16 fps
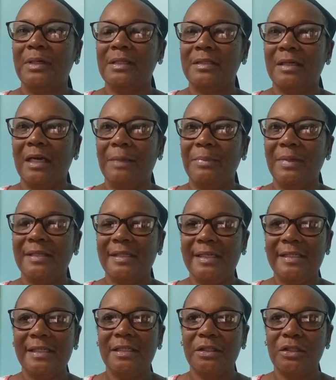But it's
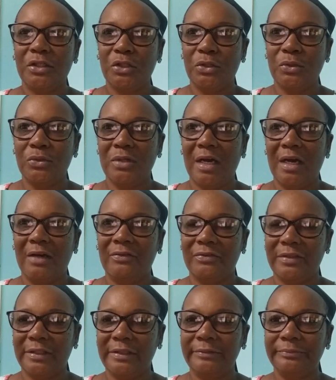easy to chew
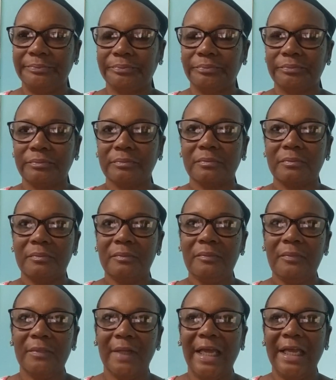after,
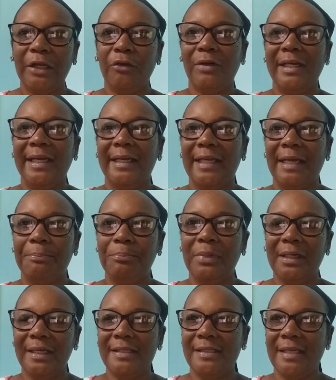and you don't really get
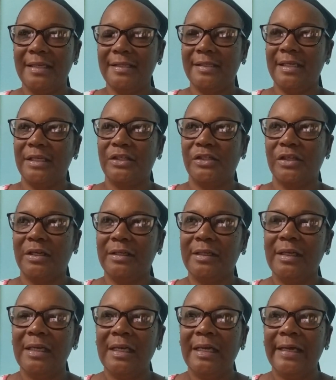that burning
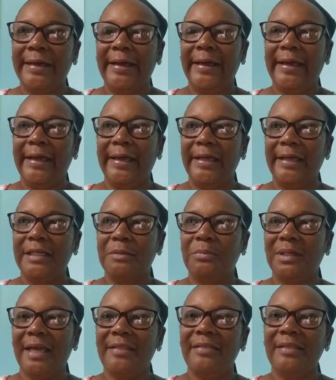sensation.
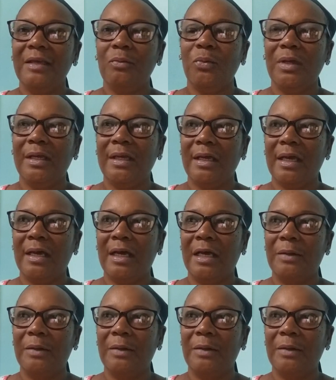But I think we